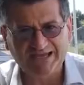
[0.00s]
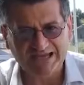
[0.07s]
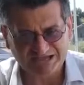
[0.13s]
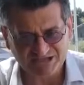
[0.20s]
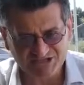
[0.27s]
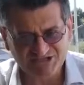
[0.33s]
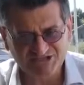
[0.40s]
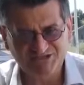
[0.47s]

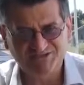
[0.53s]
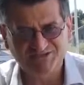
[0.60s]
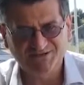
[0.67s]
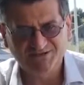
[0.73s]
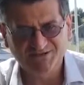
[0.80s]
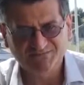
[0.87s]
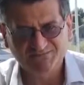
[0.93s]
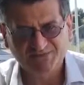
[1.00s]
Yes.
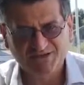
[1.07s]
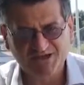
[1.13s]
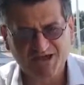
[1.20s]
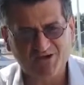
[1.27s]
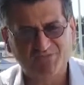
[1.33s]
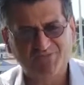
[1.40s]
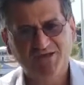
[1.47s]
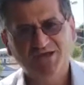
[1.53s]

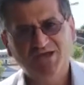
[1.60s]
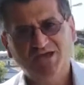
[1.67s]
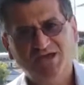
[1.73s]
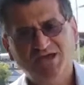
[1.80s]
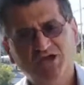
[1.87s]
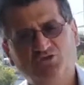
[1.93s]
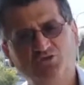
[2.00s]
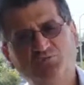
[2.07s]
Now,
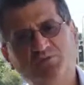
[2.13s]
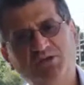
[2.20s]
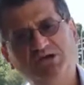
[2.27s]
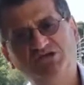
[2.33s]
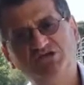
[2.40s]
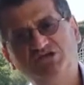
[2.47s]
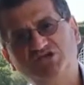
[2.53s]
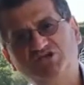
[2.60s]
it could be
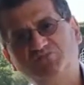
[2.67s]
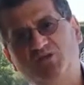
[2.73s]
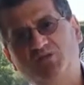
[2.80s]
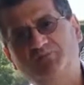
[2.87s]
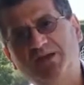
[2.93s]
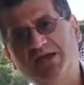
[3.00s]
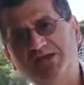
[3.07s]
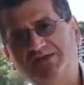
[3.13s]
just a small
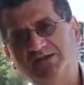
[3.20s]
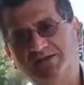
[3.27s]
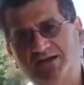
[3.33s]
painting